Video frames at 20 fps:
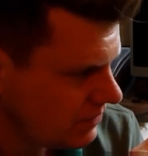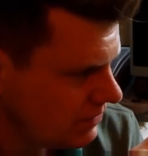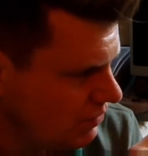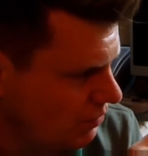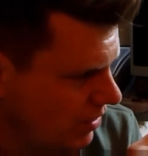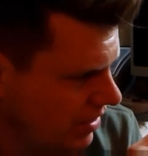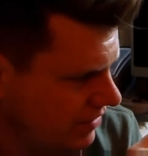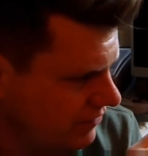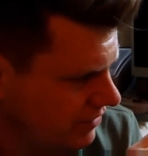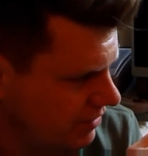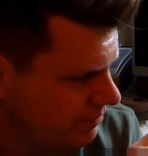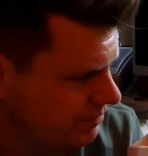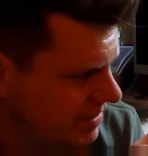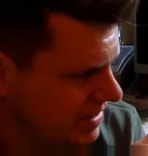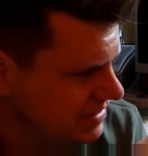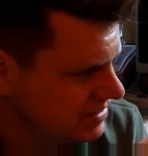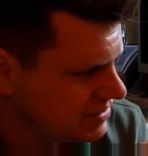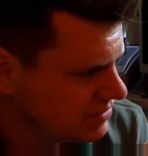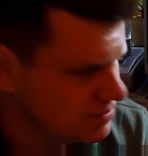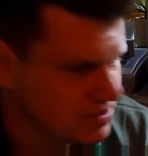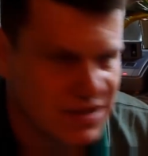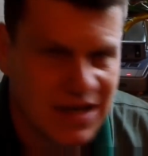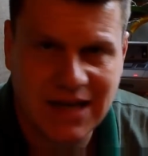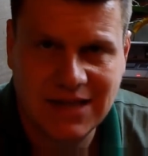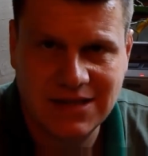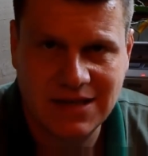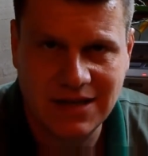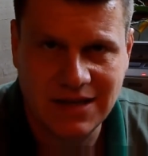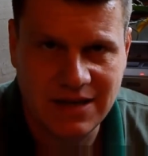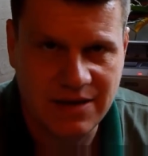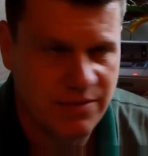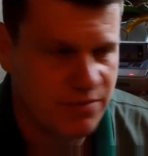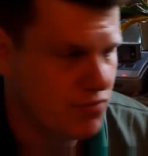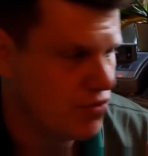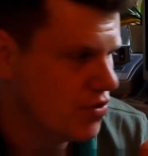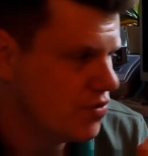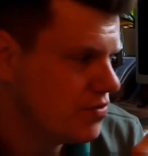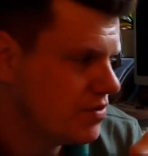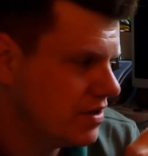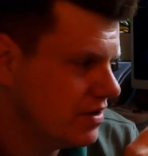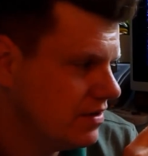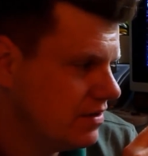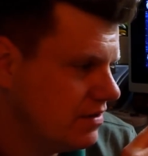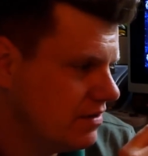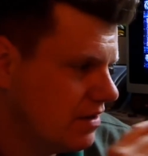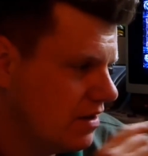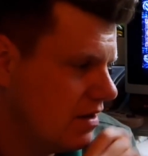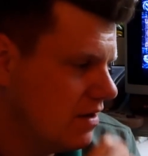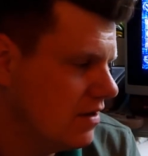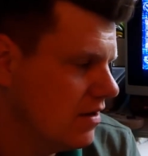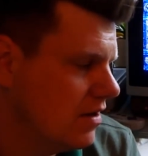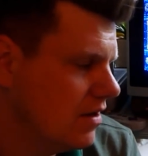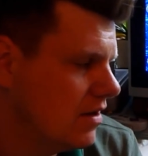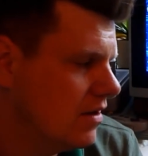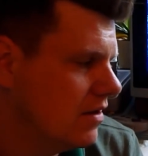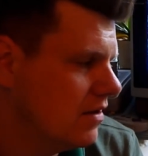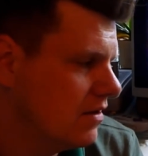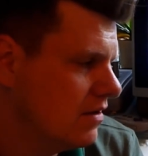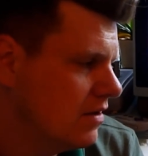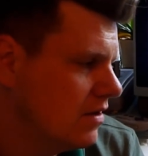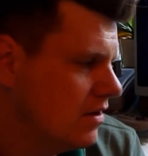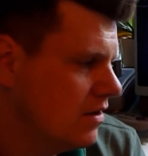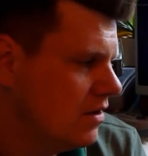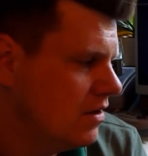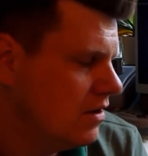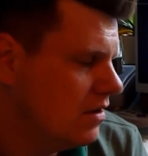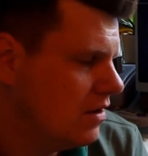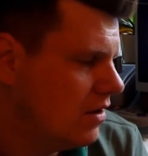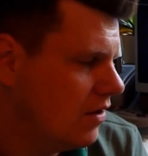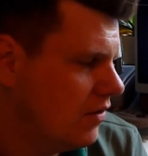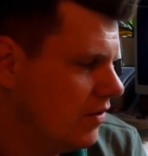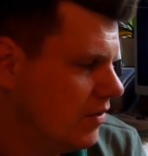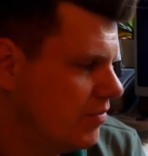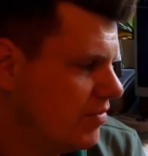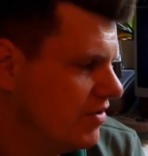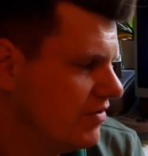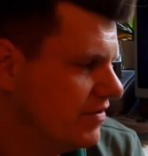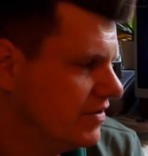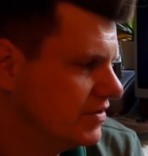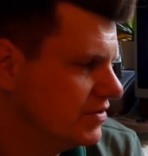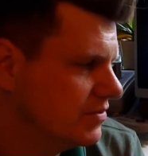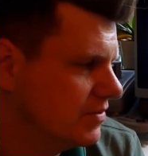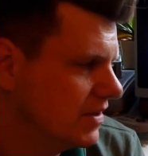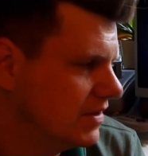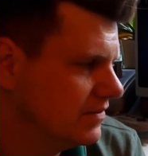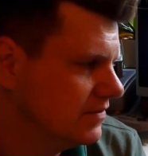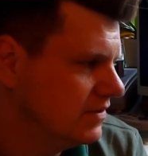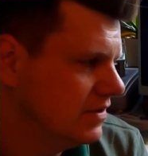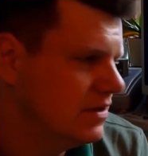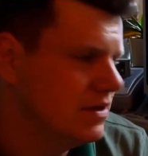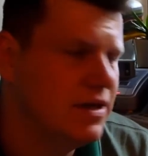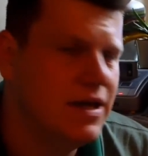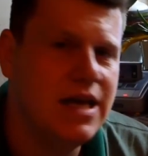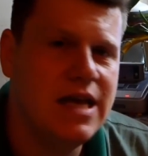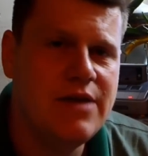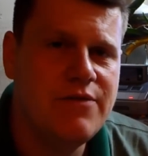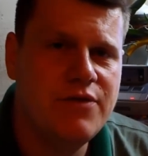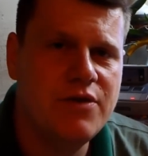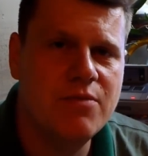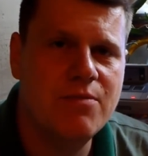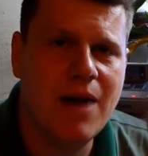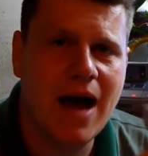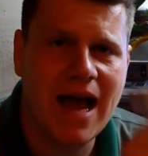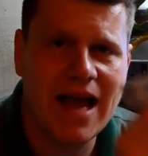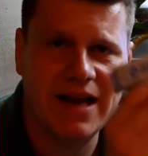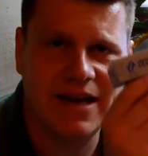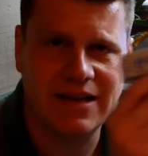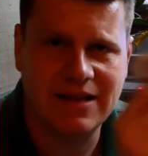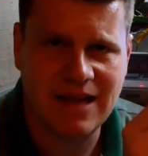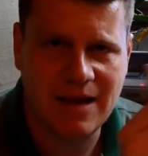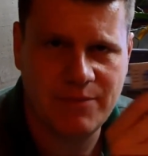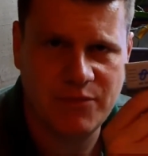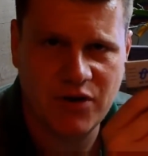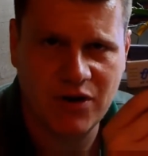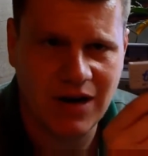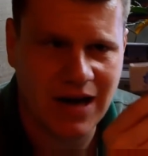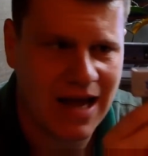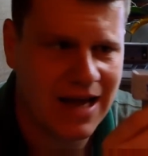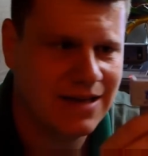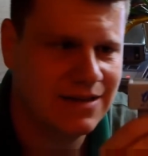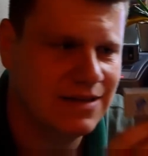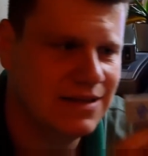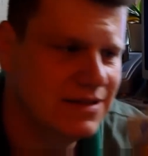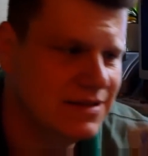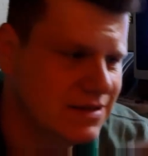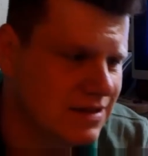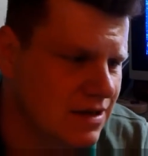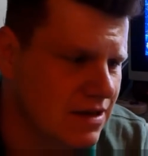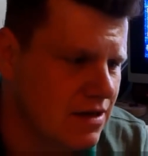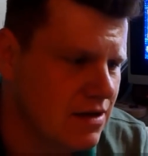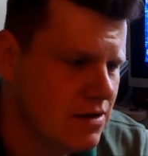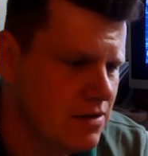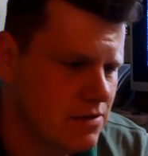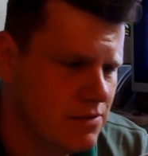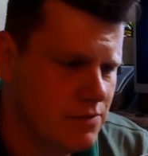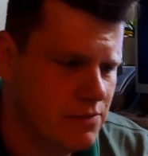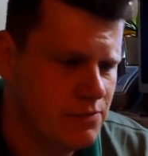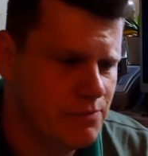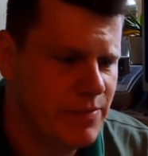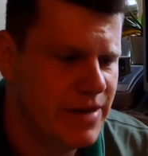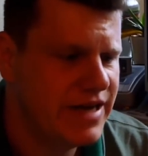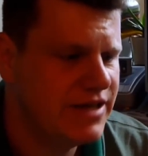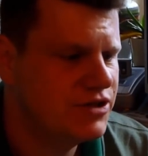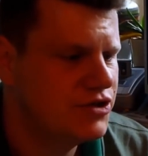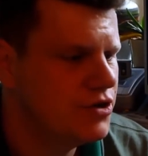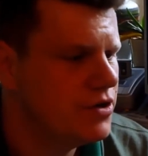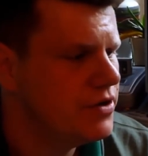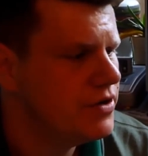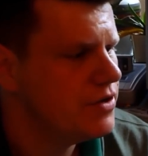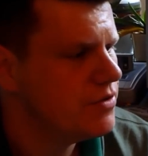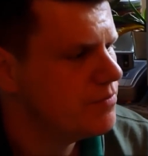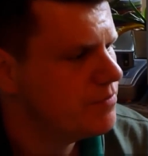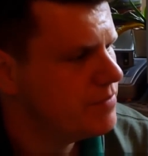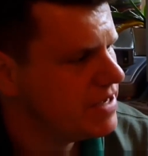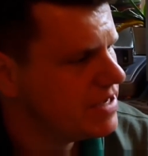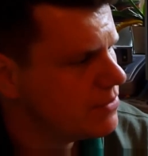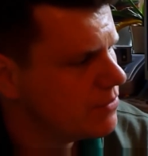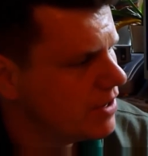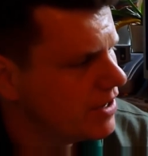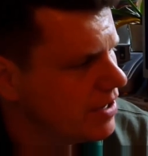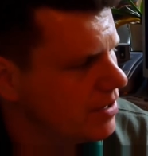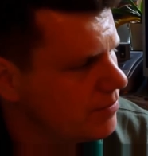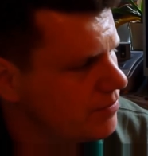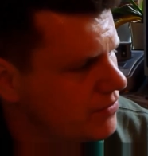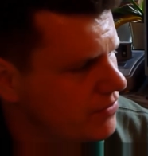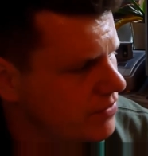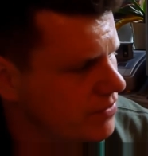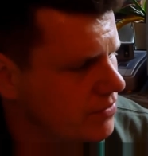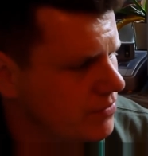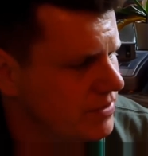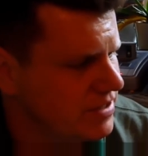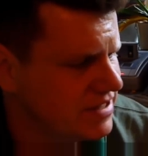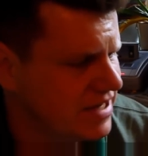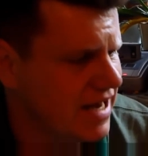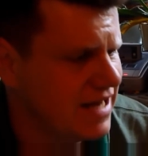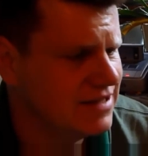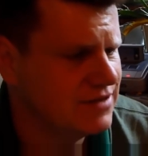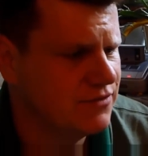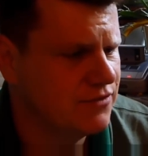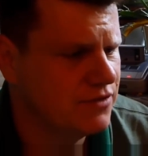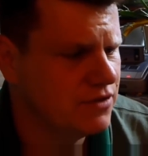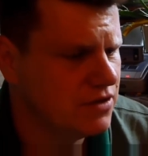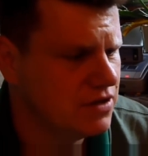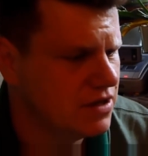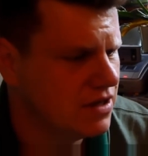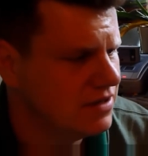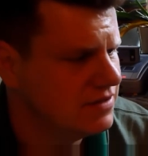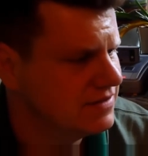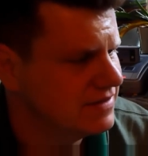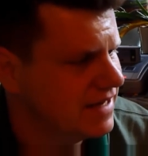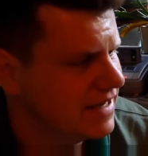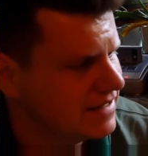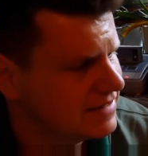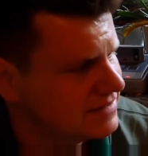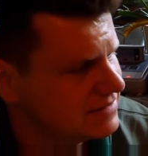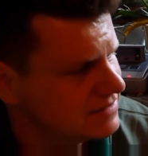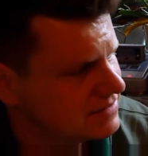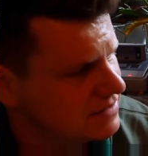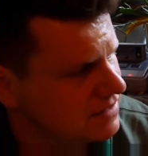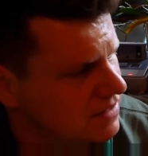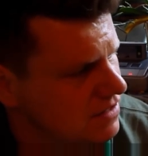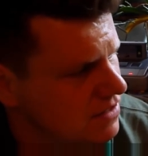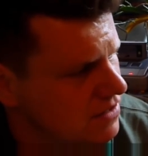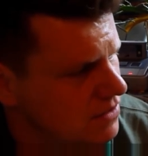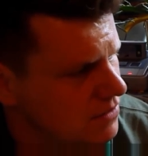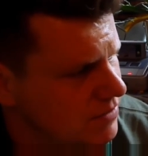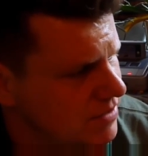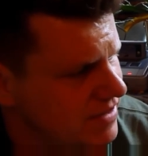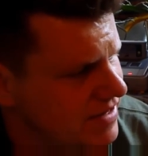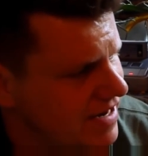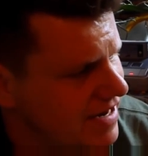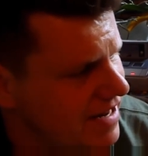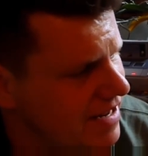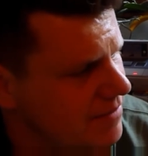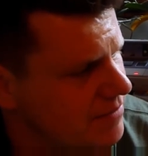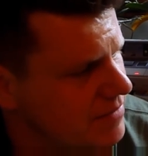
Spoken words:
one of the pins was actually broken on the previous one. If you buy an adapter like this, make sure you pick one up which has full contacts. With that I